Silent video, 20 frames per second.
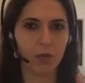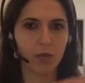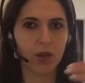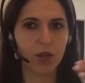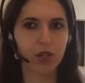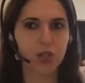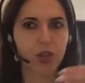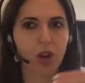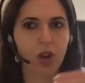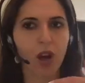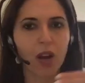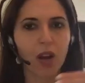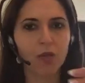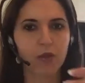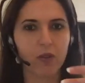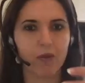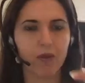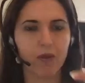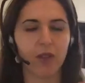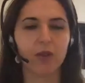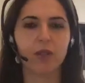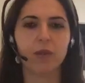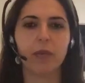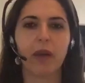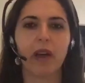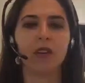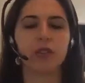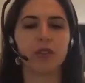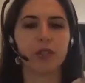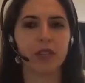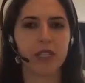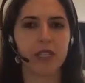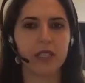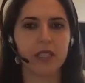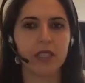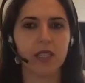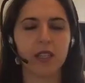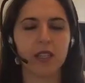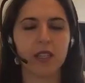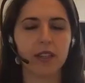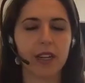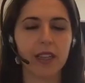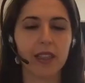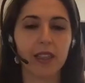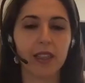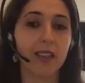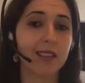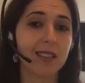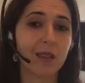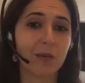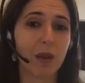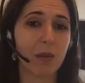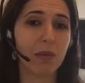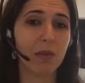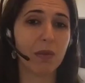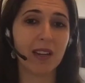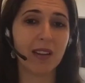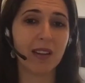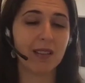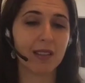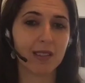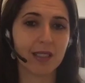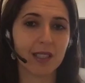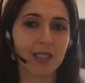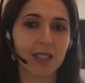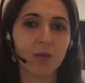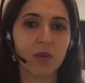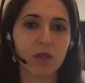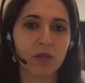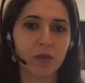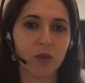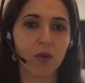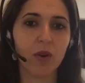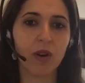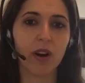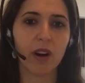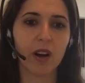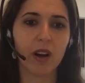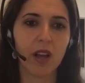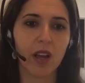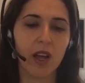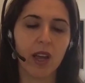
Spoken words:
push off of those boundaries to create things that maybe didn't exist before,